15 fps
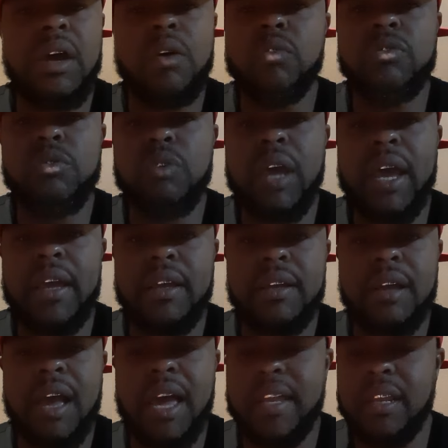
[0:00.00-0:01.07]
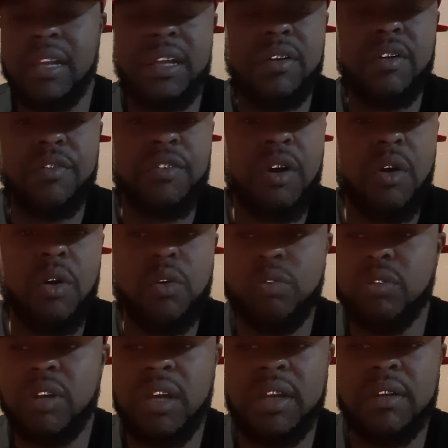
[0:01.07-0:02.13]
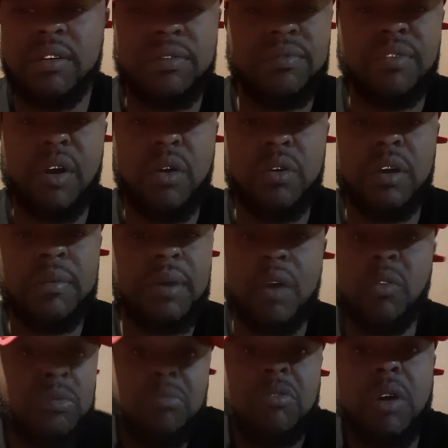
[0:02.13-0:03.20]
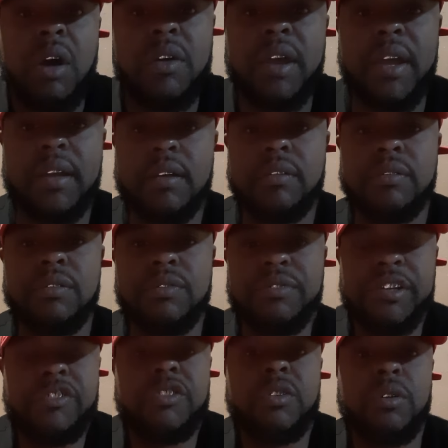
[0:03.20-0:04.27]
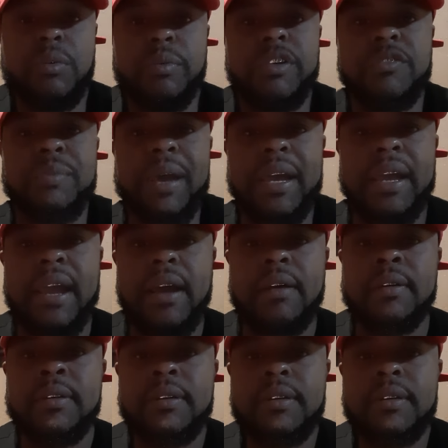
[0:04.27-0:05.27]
I don't do that. I didn't delete her phone, none, phone number. I don't do all that. Eventually, you're going to reach back out.